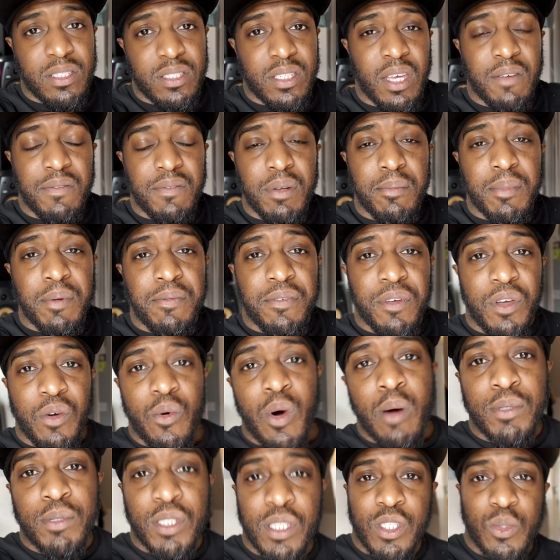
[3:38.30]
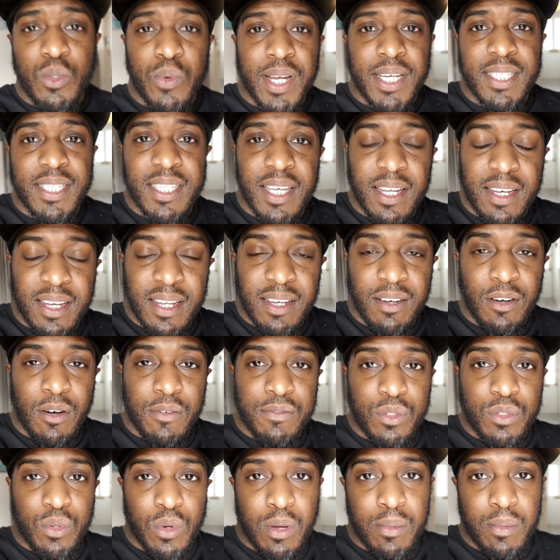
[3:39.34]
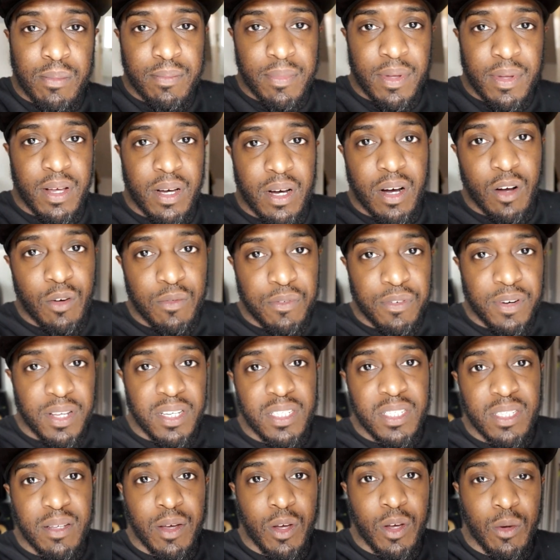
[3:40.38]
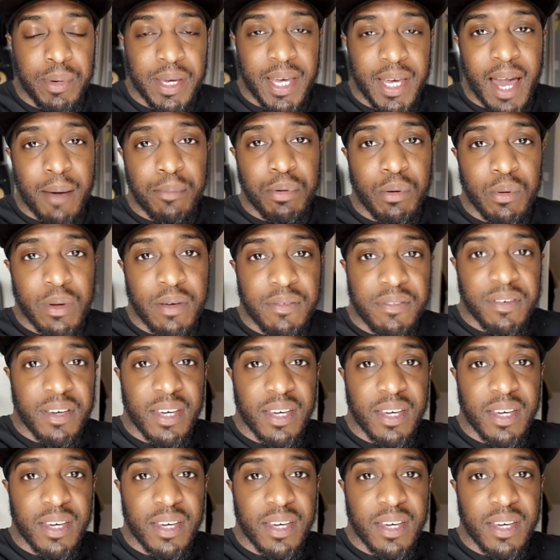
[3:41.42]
just giving him a few options when I send it off to him. Hopefully he'll be happy with